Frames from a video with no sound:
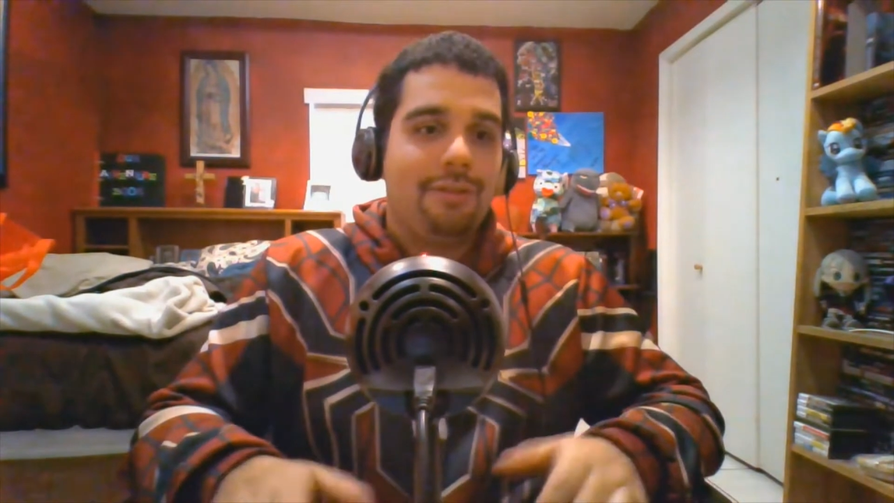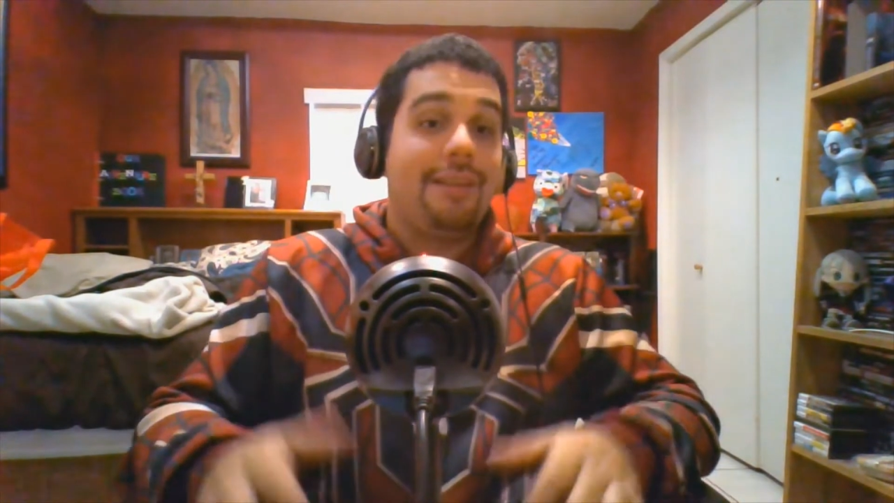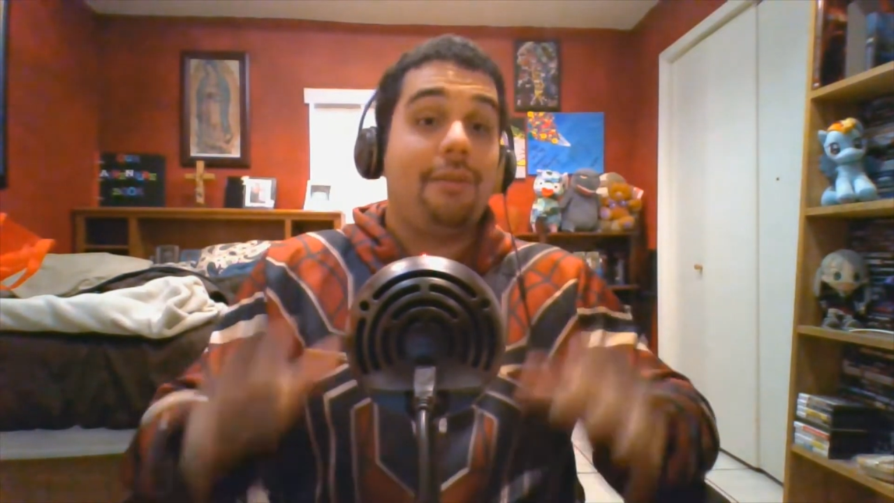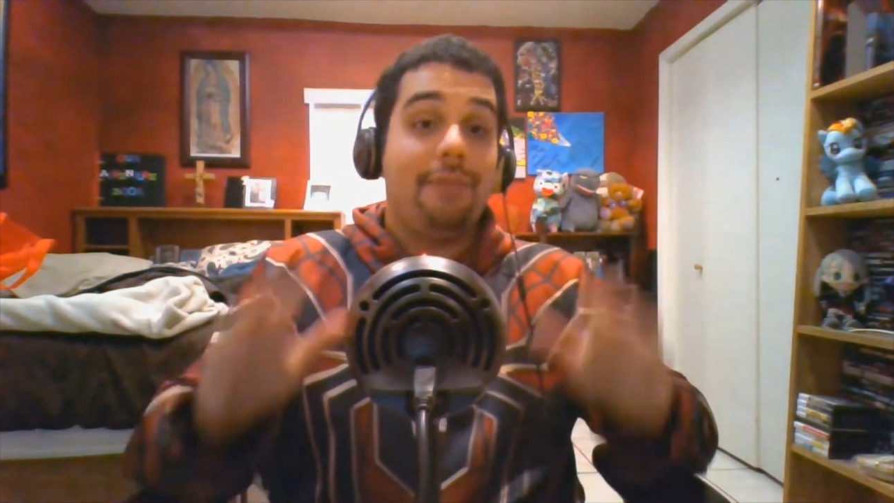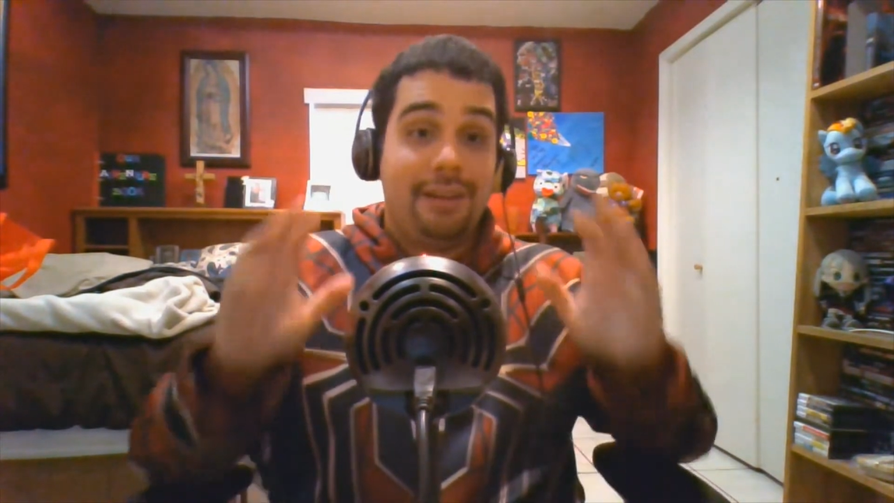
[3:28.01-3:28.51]
so
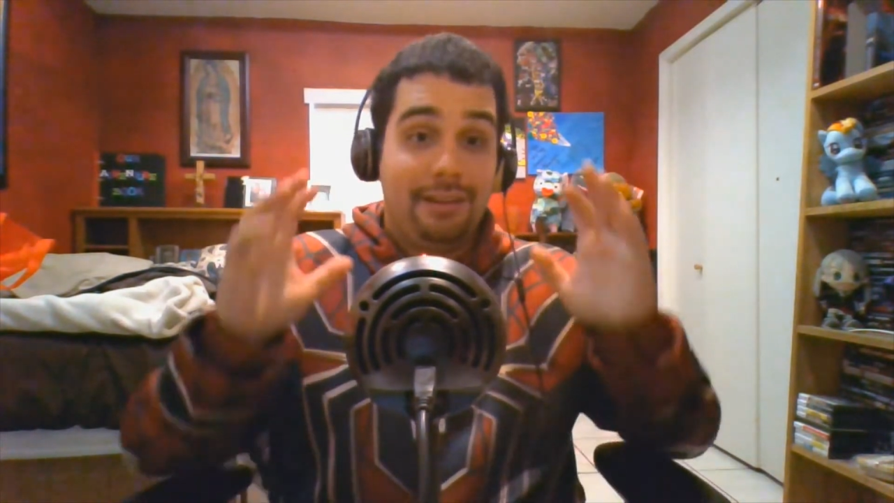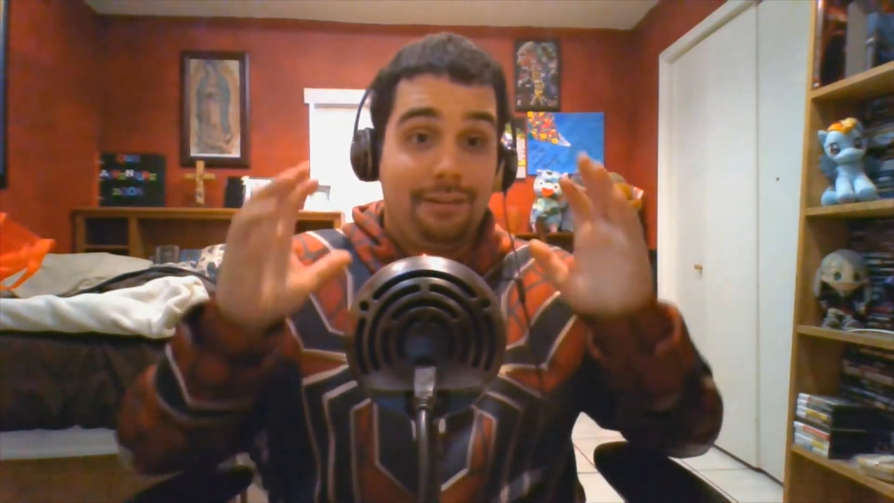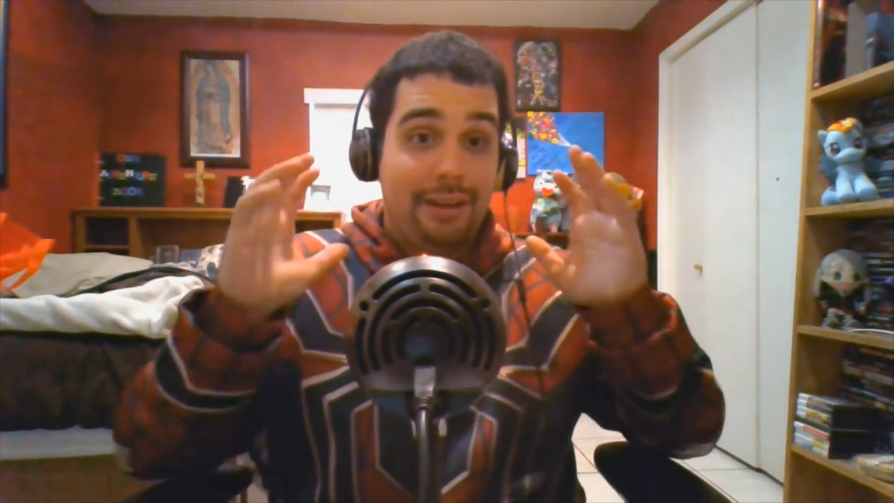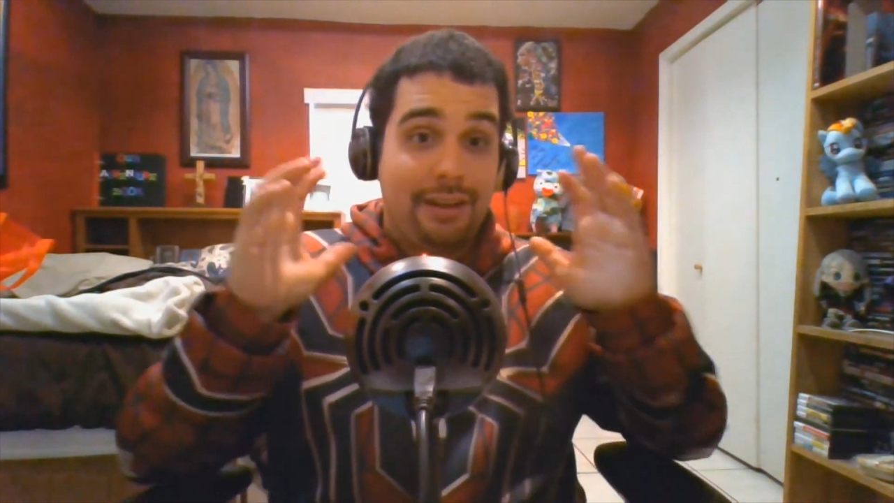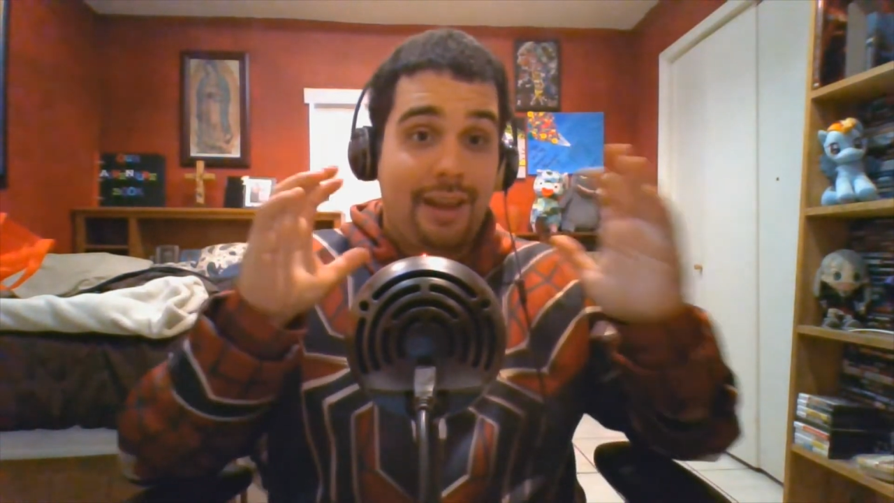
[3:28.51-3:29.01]
it's not
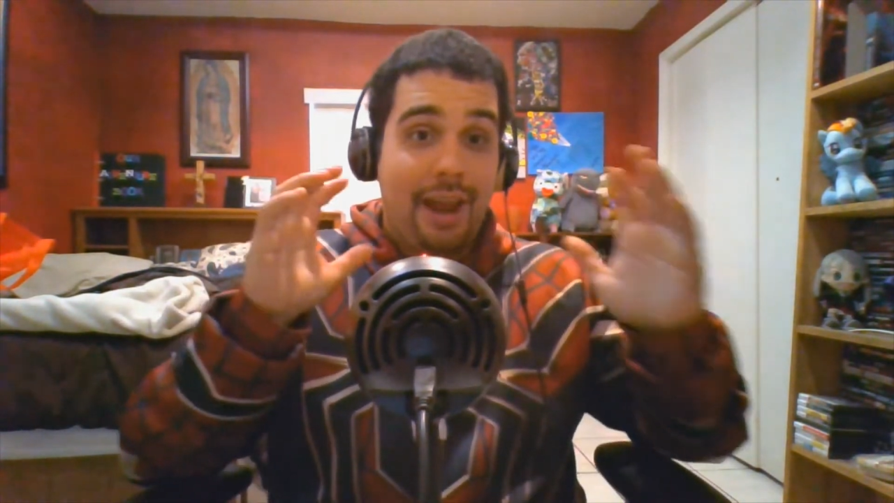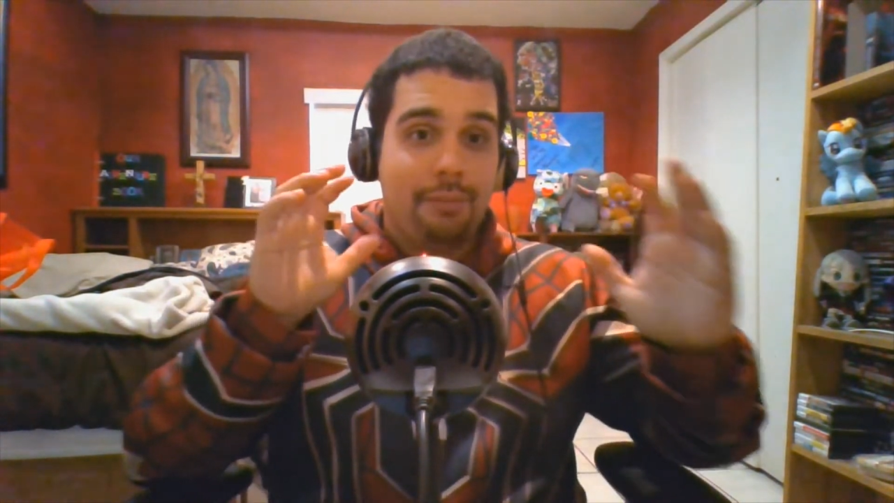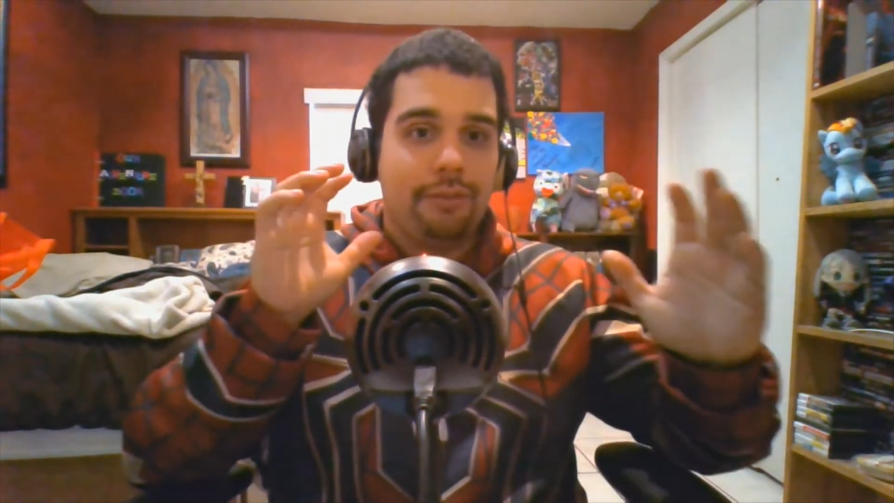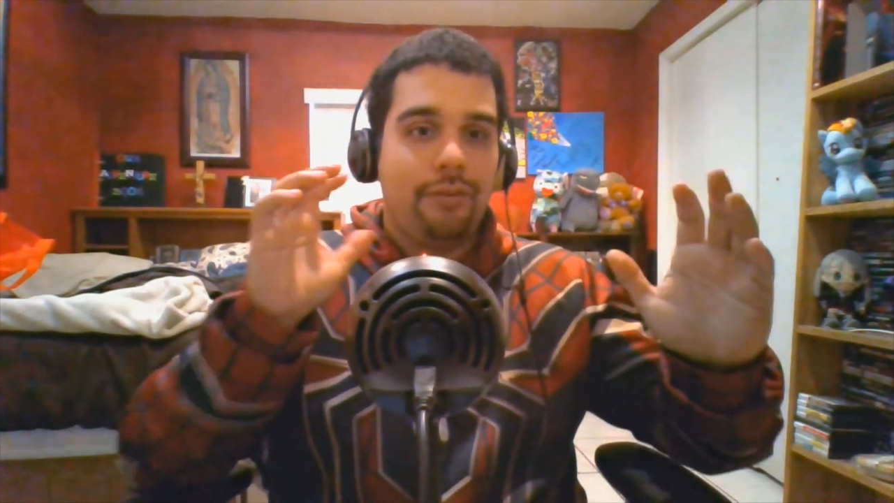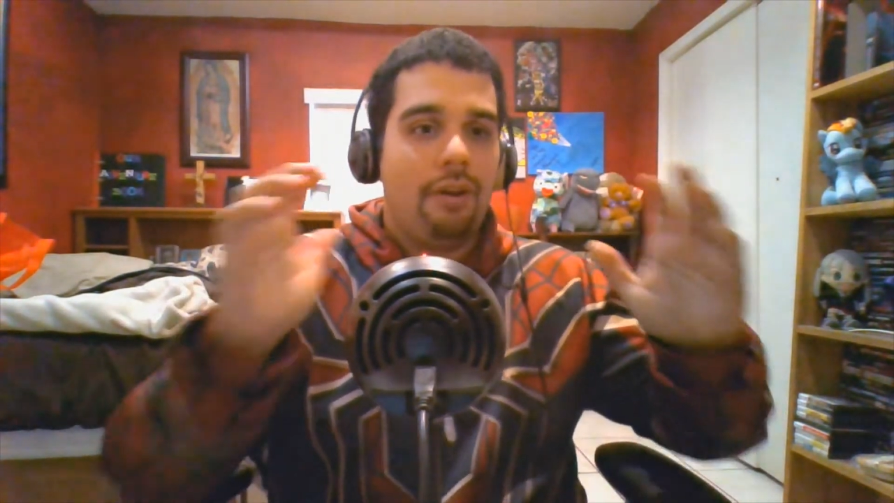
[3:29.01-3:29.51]
really like a
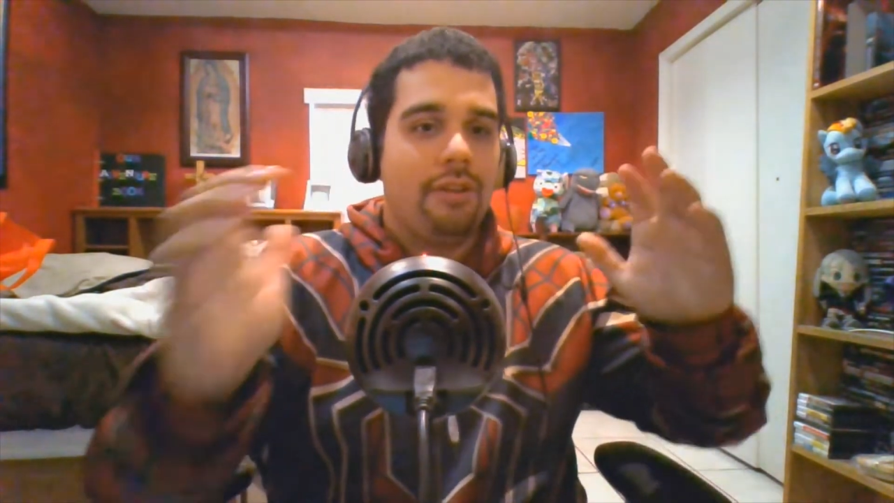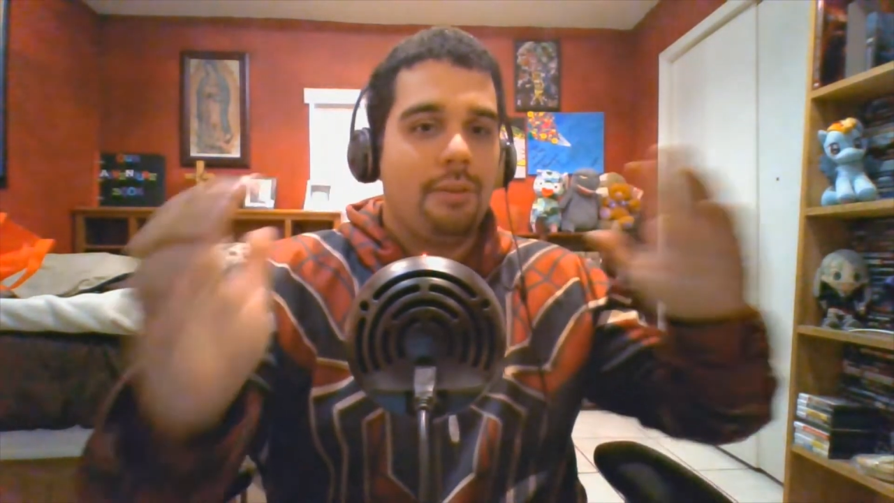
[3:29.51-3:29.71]
camera's following